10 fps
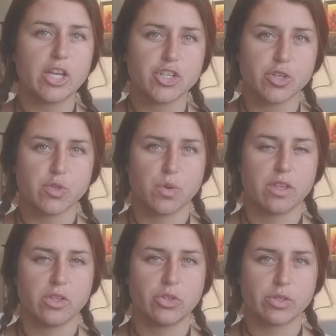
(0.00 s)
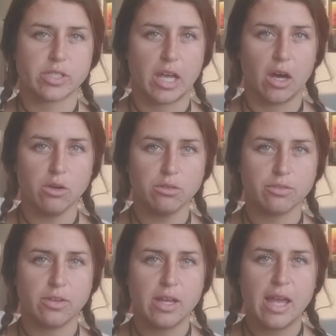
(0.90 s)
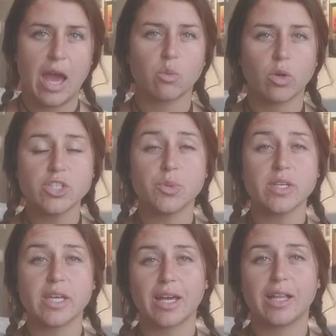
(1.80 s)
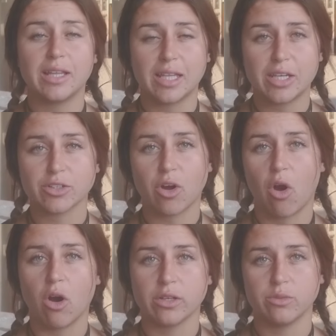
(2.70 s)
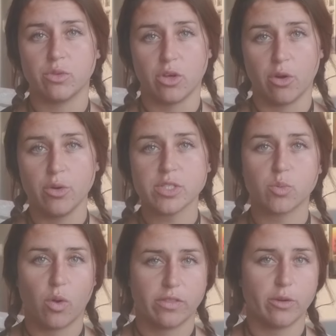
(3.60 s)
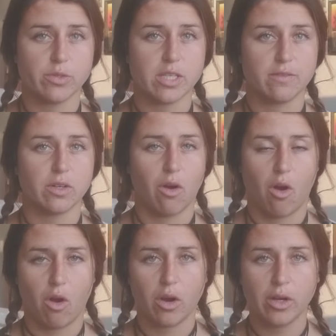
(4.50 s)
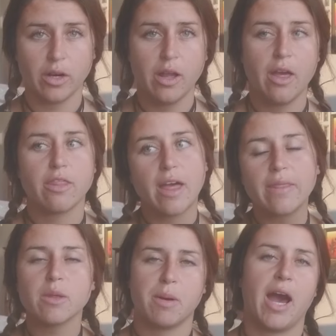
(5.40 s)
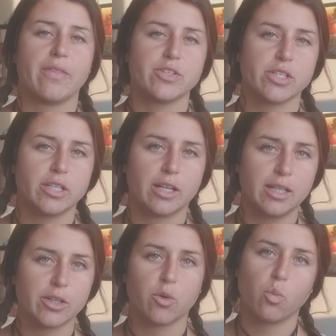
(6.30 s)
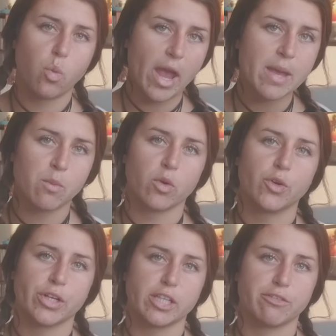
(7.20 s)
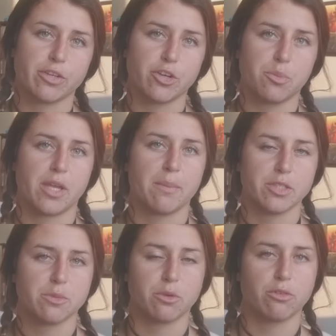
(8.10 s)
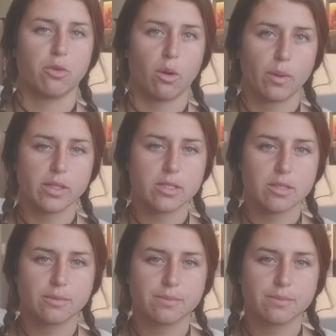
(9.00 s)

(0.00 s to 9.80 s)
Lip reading: issues within yourself. And once you can get clear on those and what those even are, then the path is going to clear way more quickly for you to be able to move forwards.